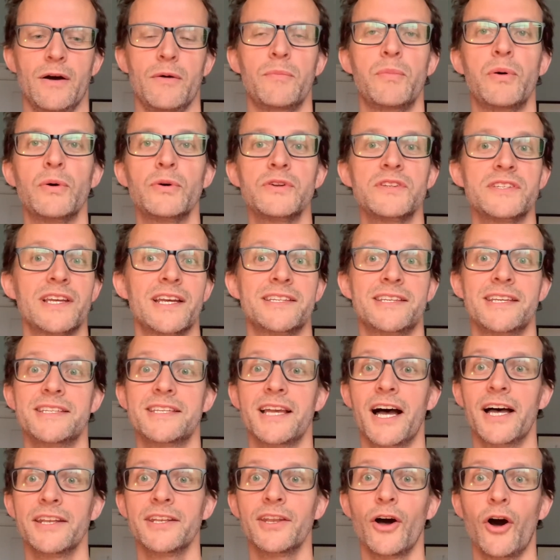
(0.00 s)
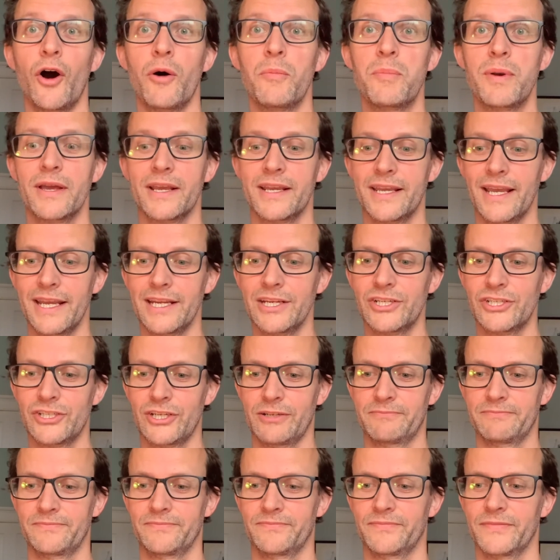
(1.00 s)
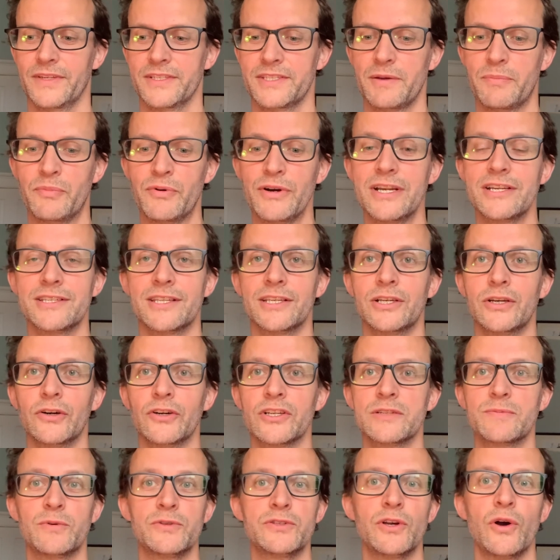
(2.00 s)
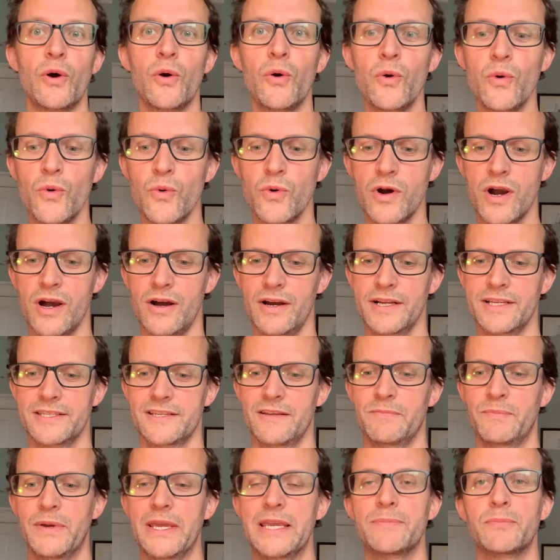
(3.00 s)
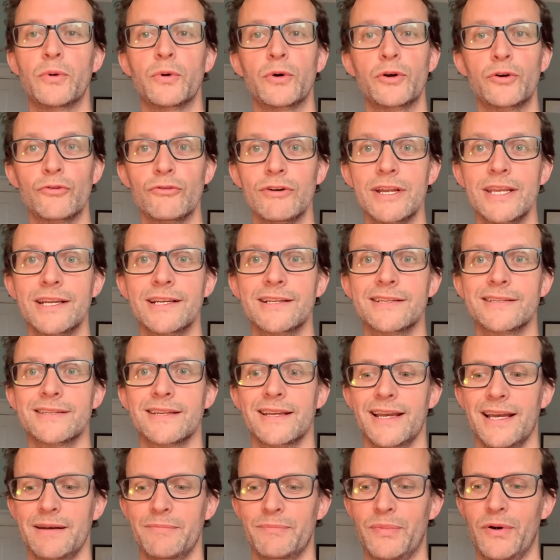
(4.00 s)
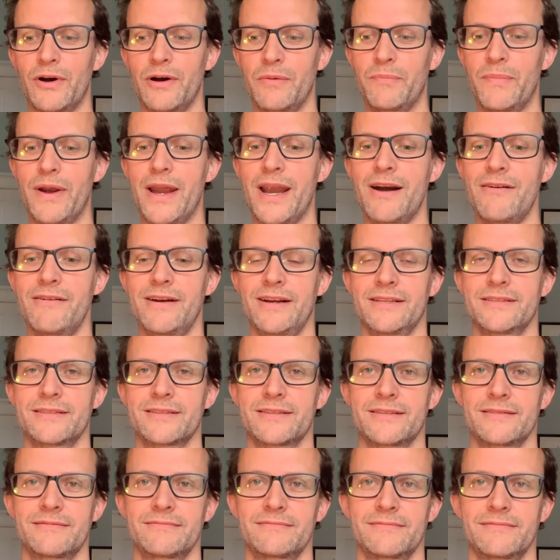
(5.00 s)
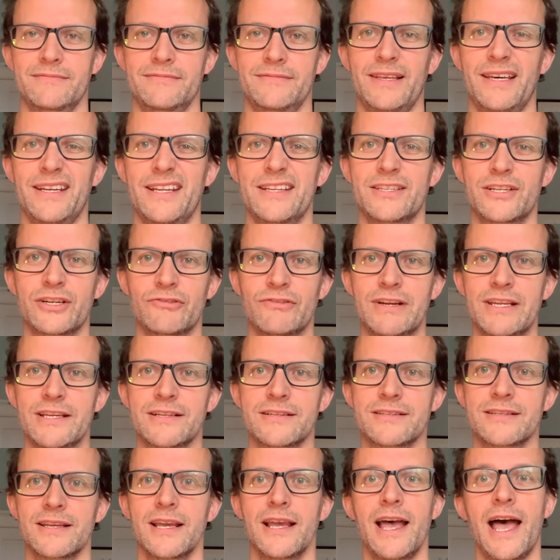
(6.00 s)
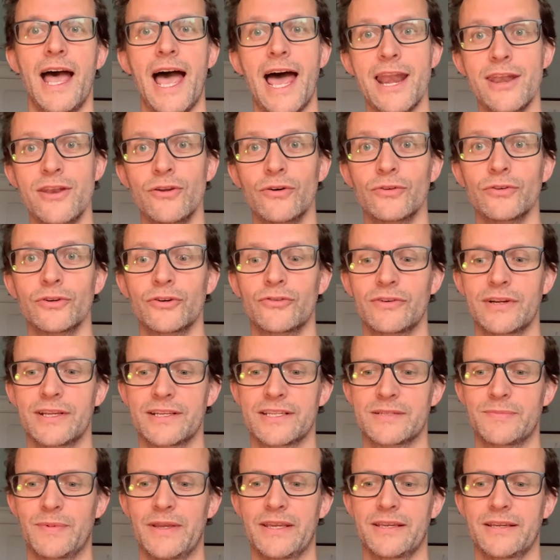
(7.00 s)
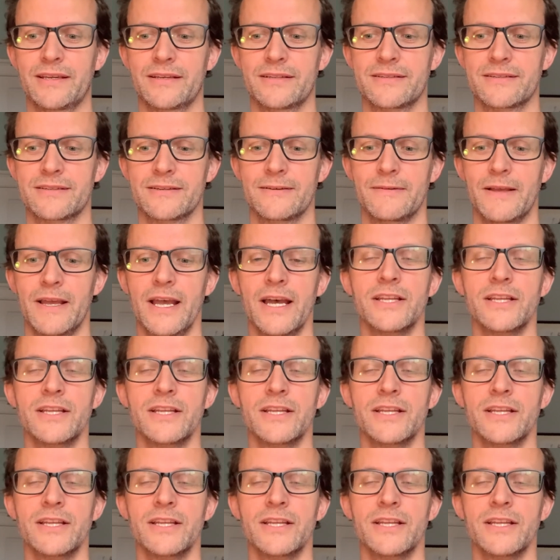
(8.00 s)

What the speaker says: Paul says he's under obligation to preach the gospel to all kinds of people, Greeks and barbarians, that is Greeks and non-Greek speakers,